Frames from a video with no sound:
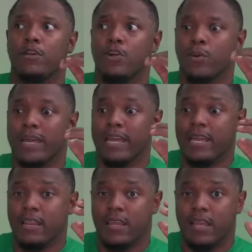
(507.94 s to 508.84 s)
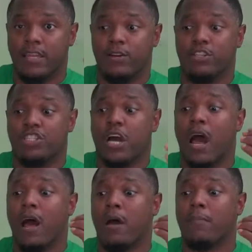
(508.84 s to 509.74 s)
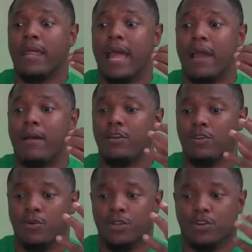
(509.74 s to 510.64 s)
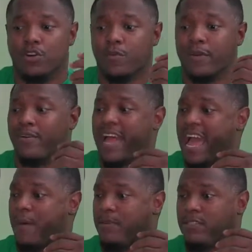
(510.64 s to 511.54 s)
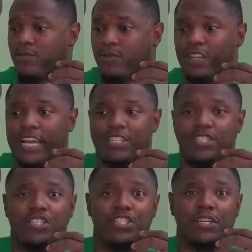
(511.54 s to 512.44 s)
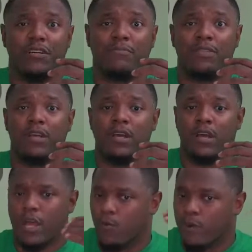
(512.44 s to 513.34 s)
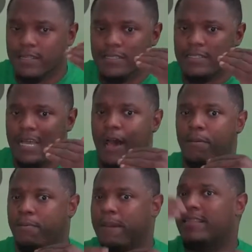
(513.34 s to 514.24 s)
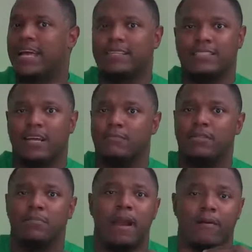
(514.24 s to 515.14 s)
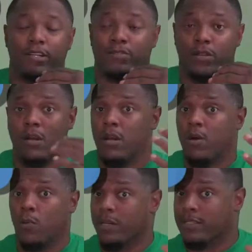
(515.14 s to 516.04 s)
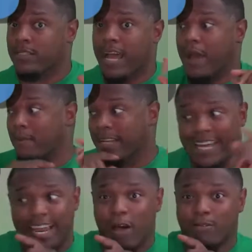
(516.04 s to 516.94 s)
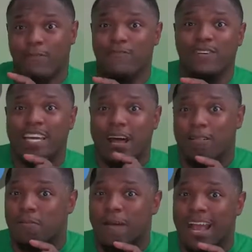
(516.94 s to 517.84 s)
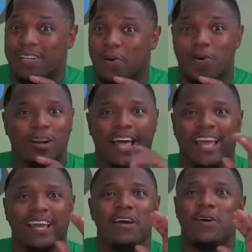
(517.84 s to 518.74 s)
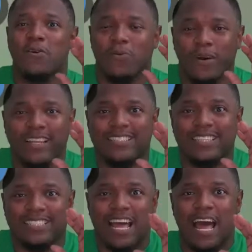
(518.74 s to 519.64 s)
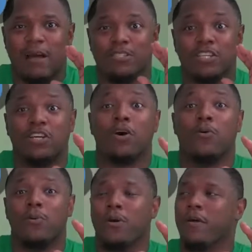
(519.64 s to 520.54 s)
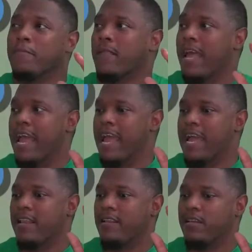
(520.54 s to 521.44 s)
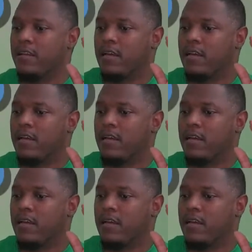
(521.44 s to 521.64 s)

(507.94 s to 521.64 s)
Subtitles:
in your job. In your career. It happens in relationships. Like when is it time to make that step to marriage? When is it time to get out the back door? Like when is it time to go? And